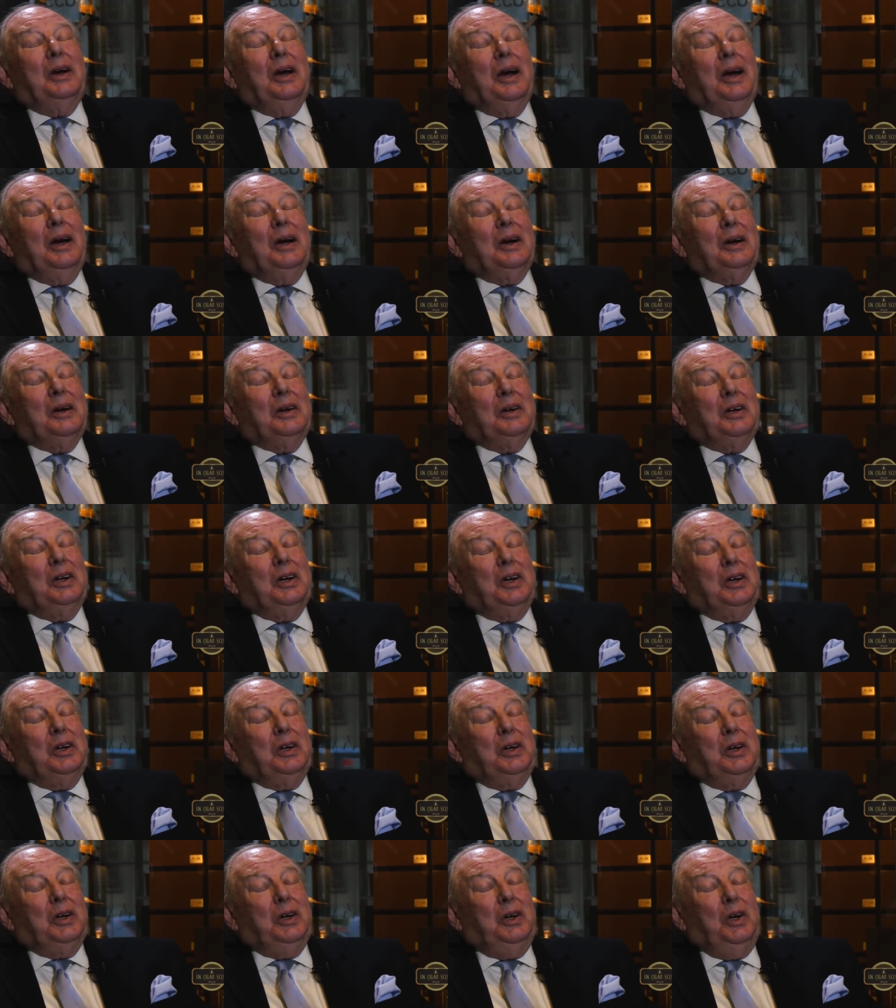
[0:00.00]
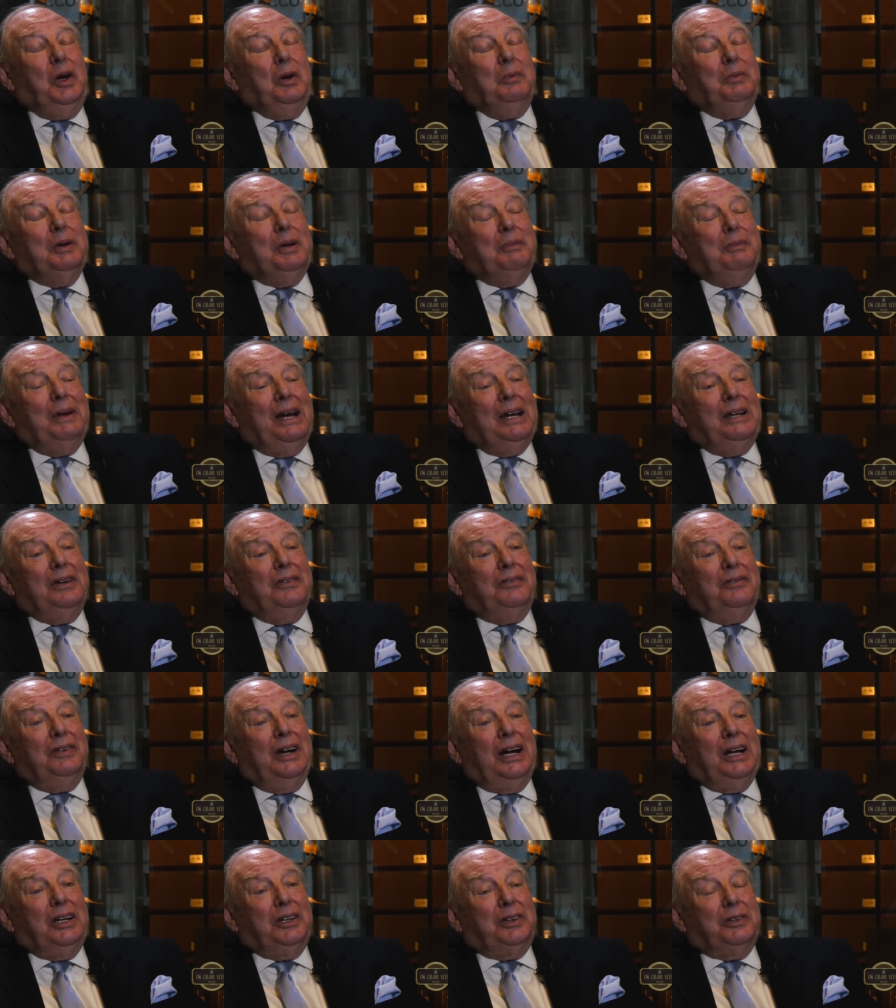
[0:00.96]
uh, Cuban
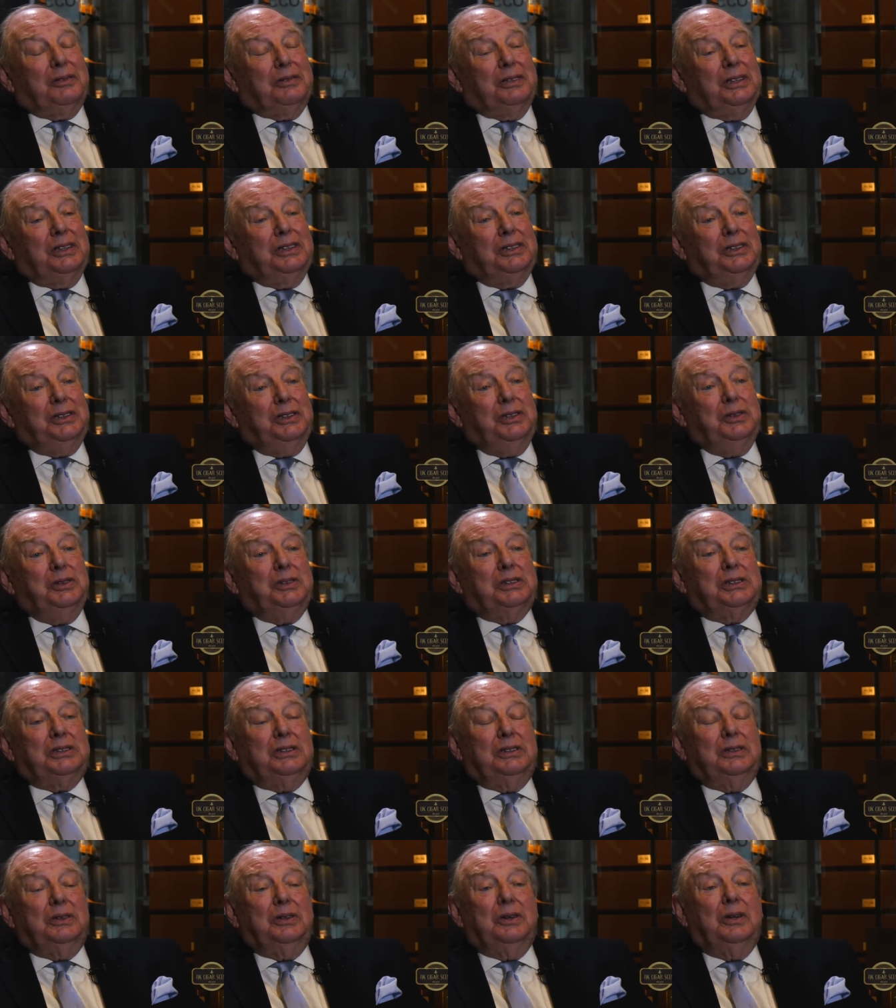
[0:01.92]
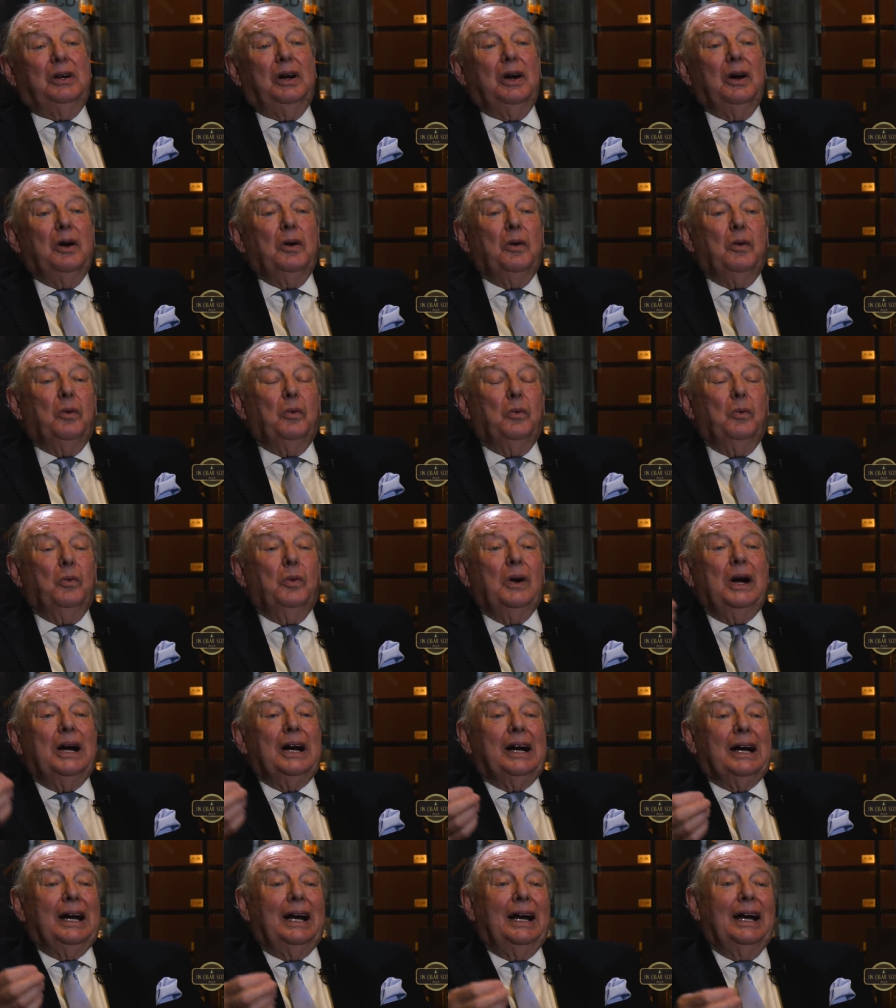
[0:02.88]
manufacturers used to
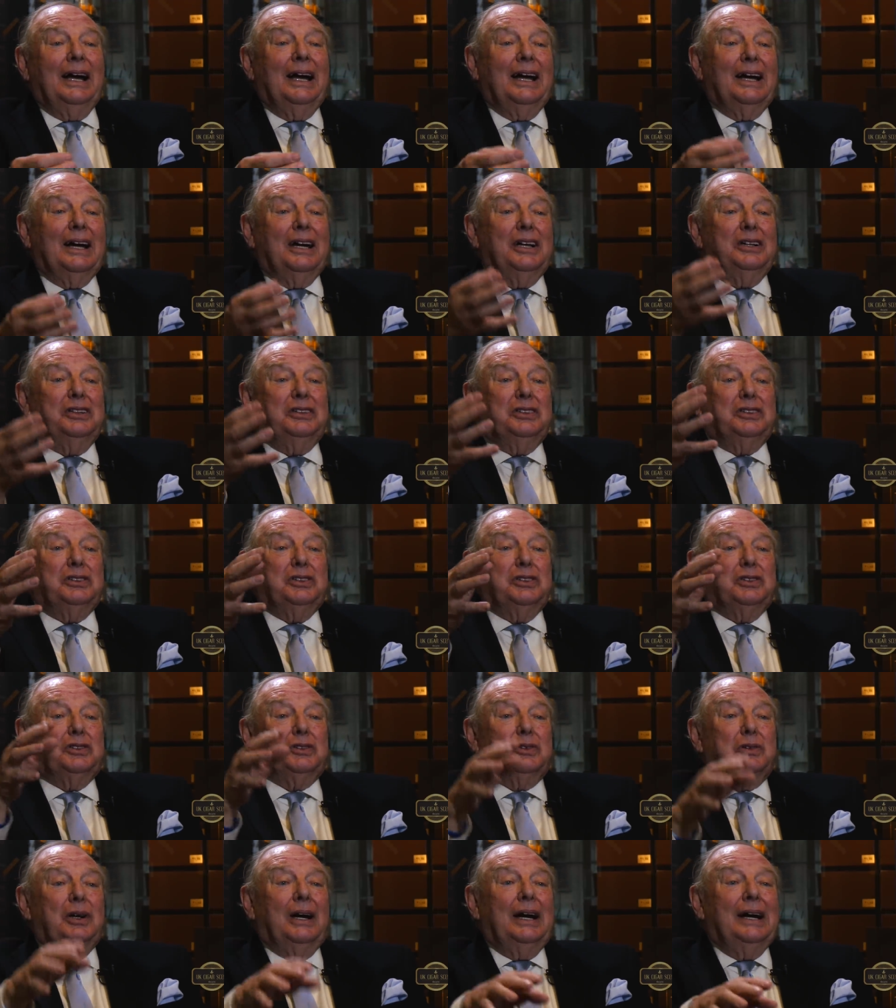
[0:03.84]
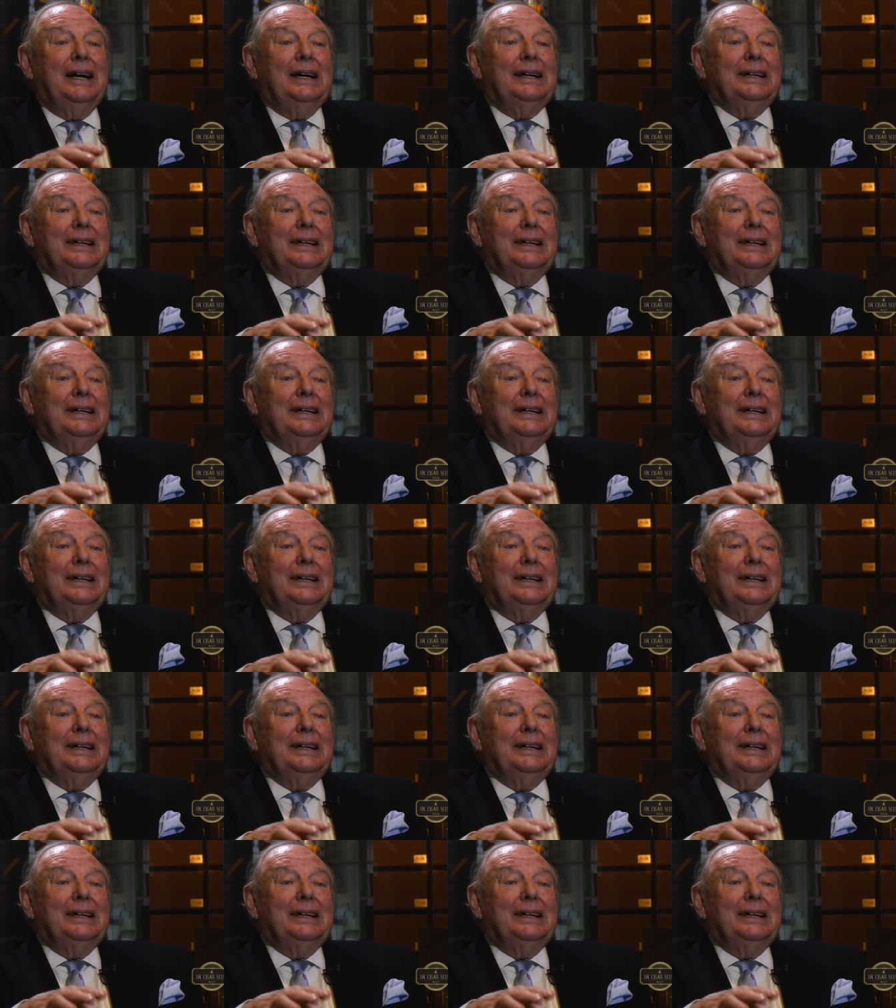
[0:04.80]
work hard to try